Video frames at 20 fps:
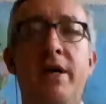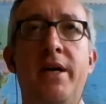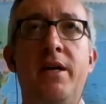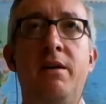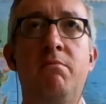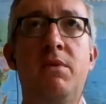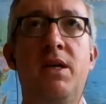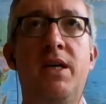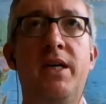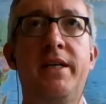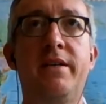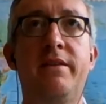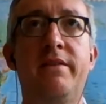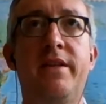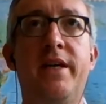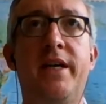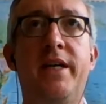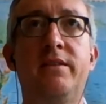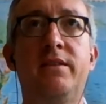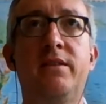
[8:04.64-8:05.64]
mind
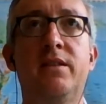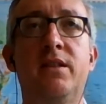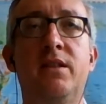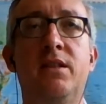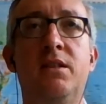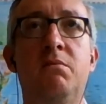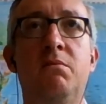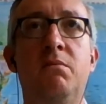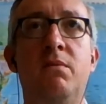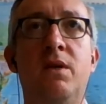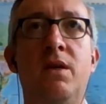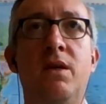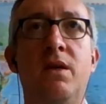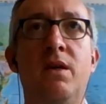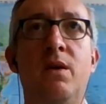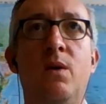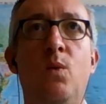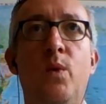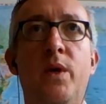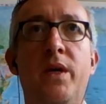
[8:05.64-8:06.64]
that
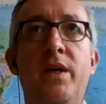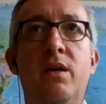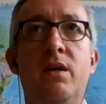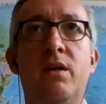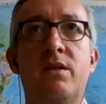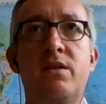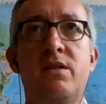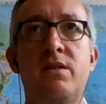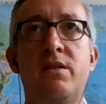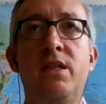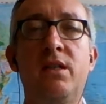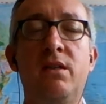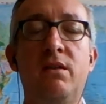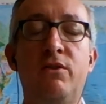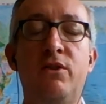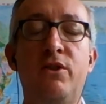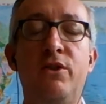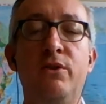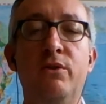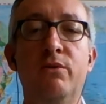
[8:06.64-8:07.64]
we are still
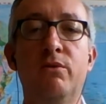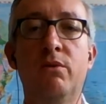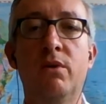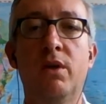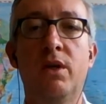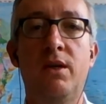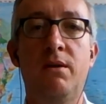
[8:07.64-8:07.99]
two